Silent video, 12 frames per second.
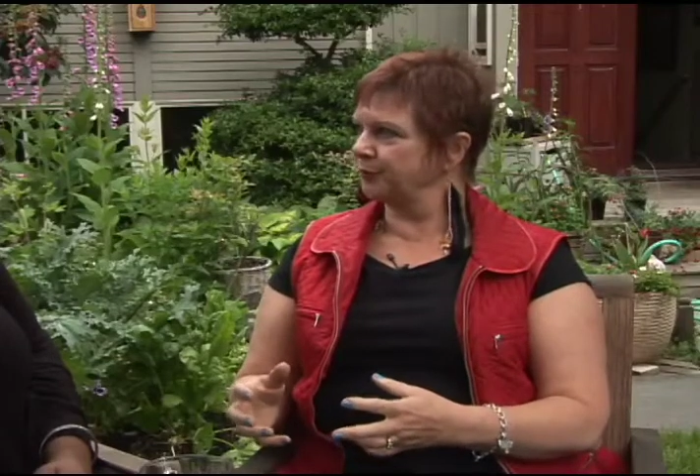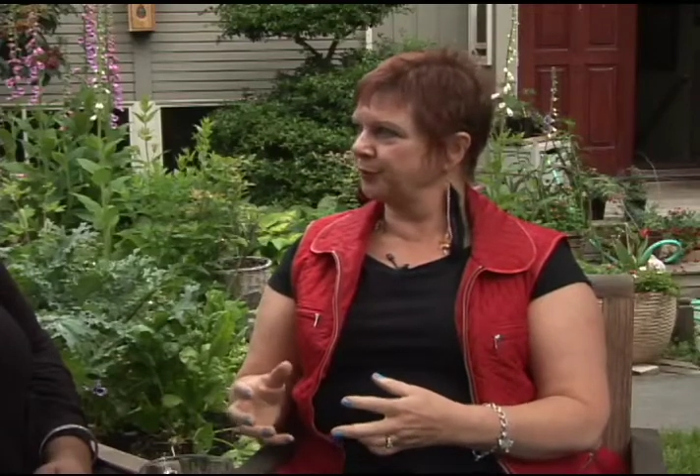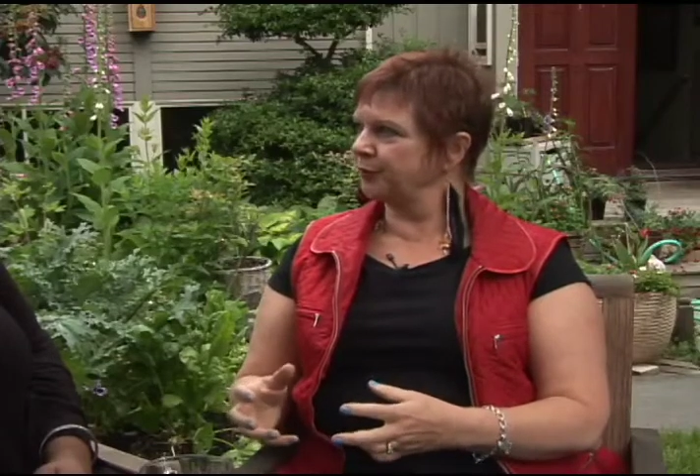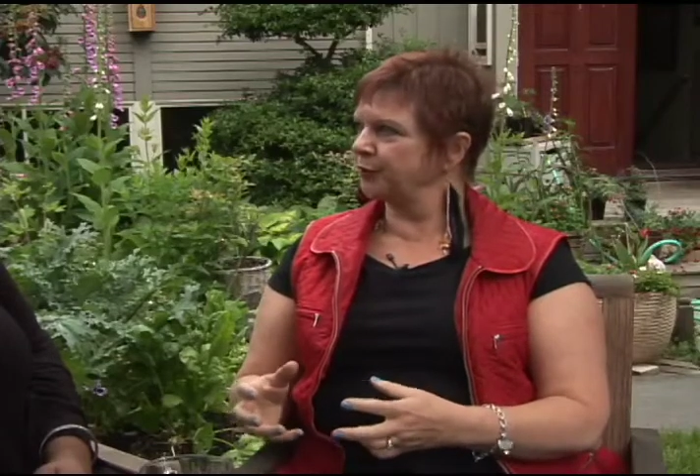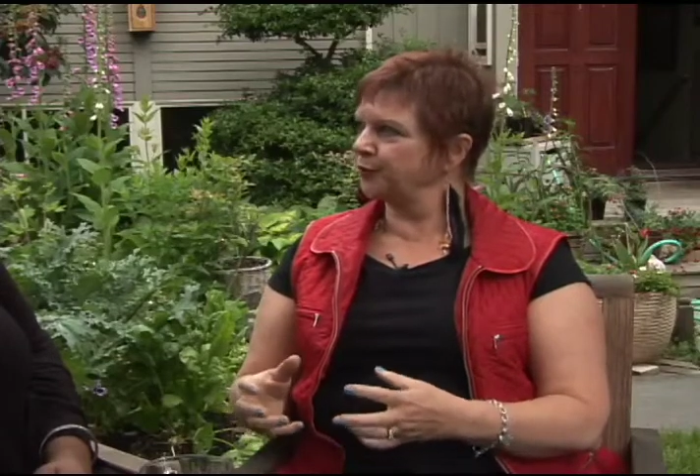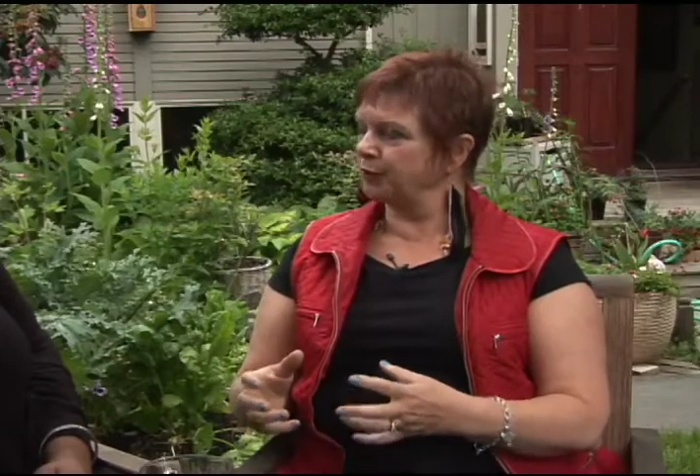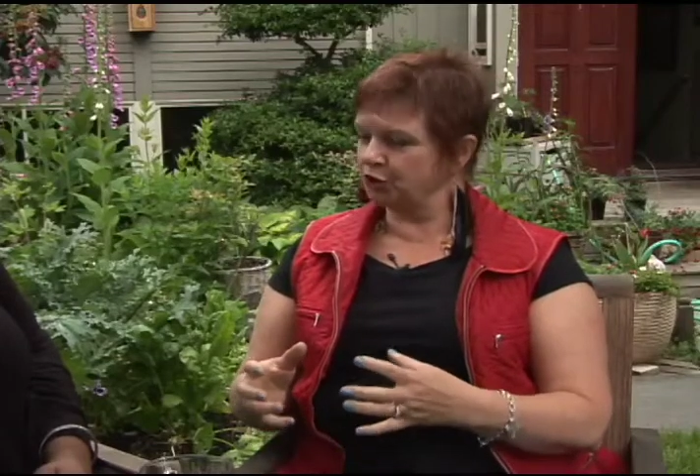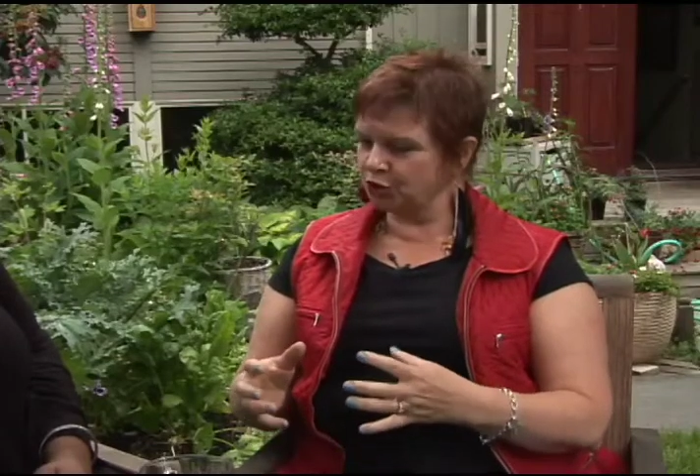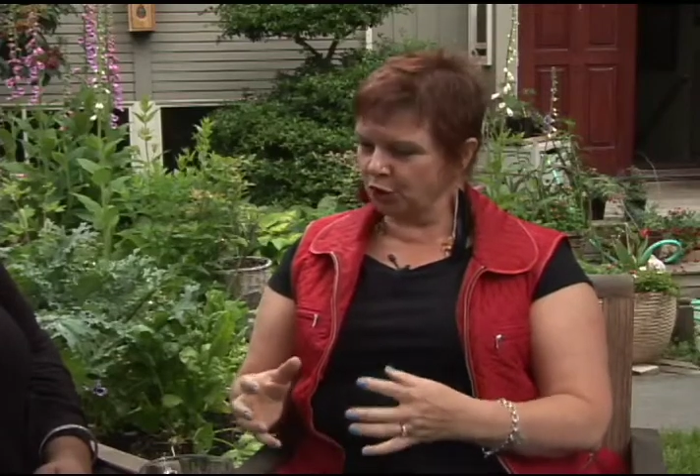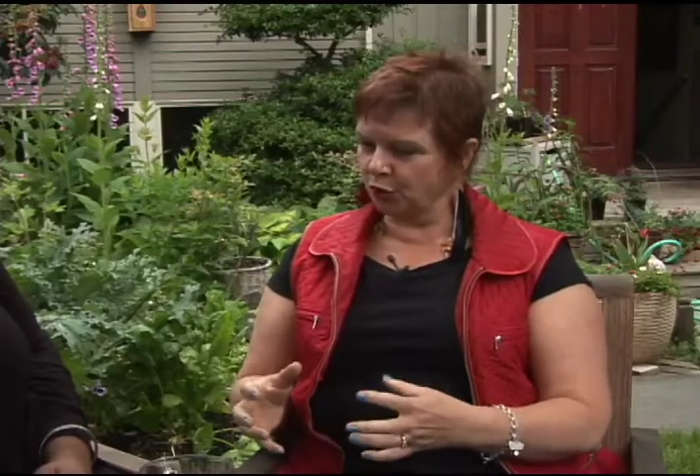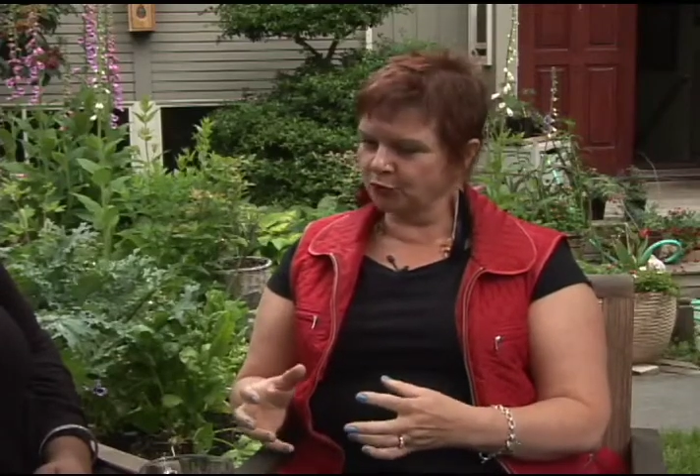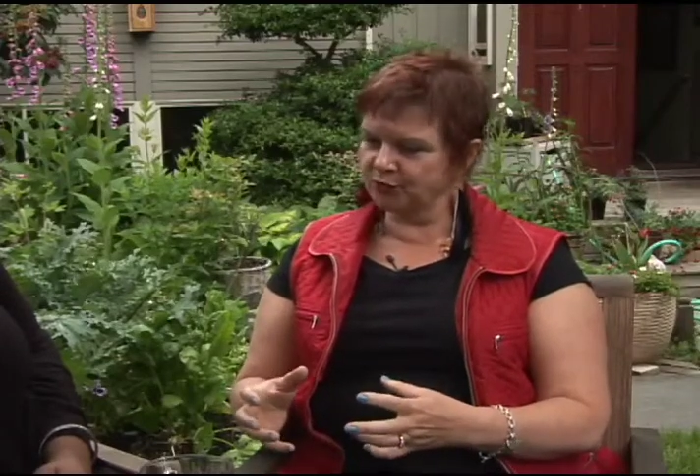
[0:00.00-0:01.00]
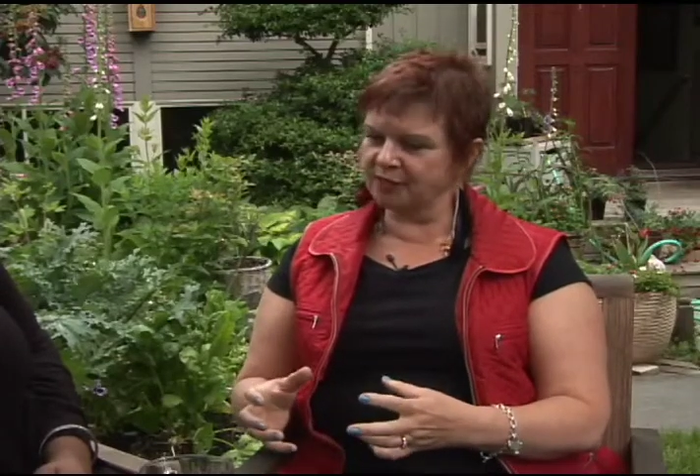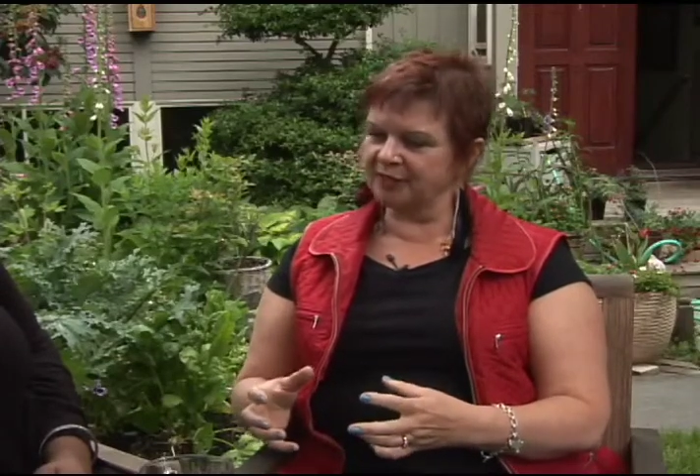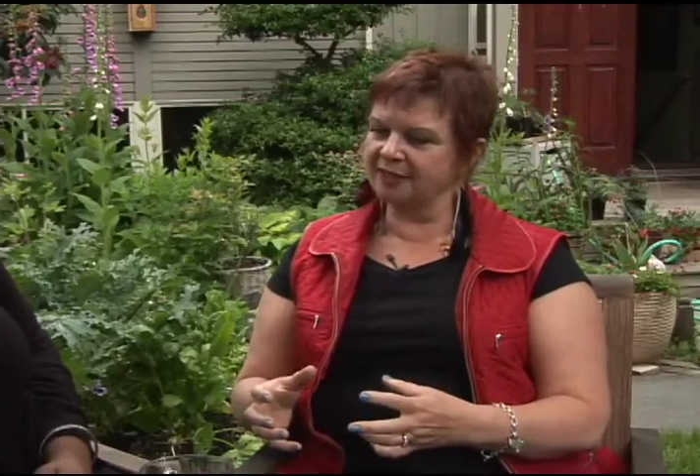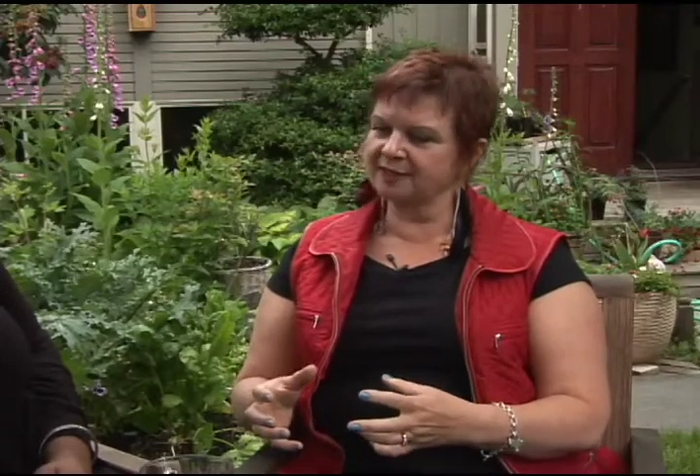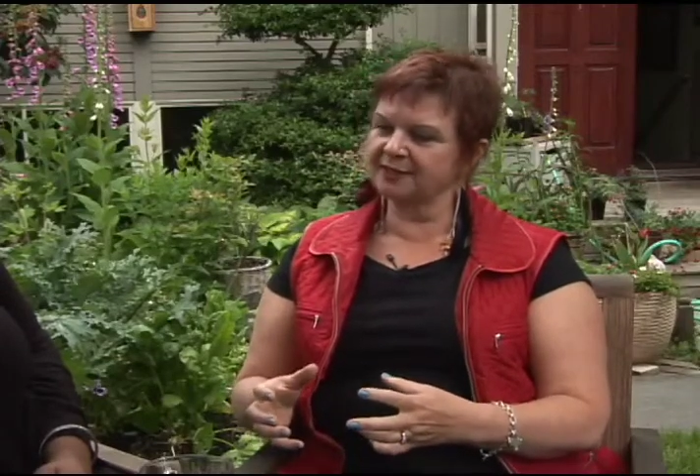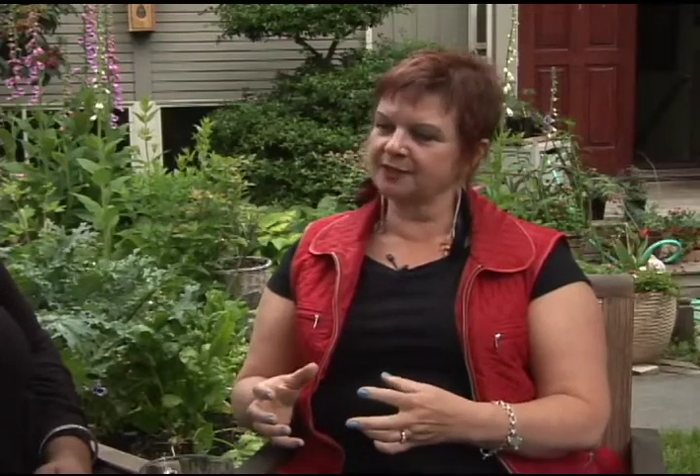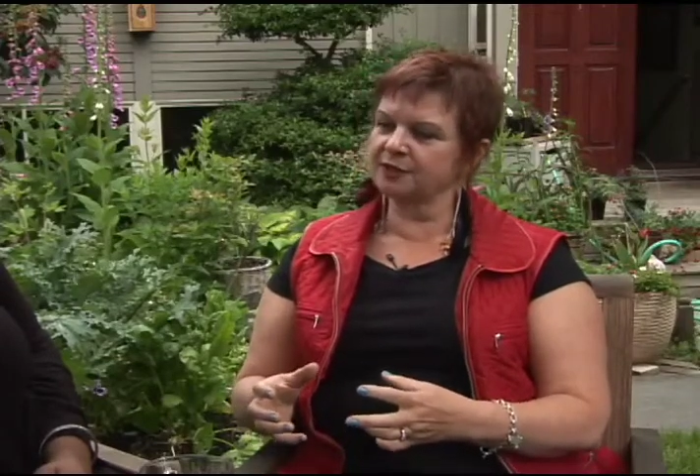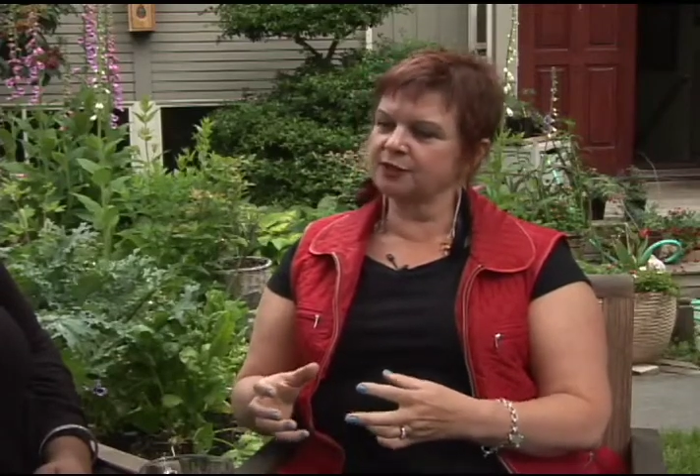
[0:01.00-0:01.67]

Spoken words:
We chose these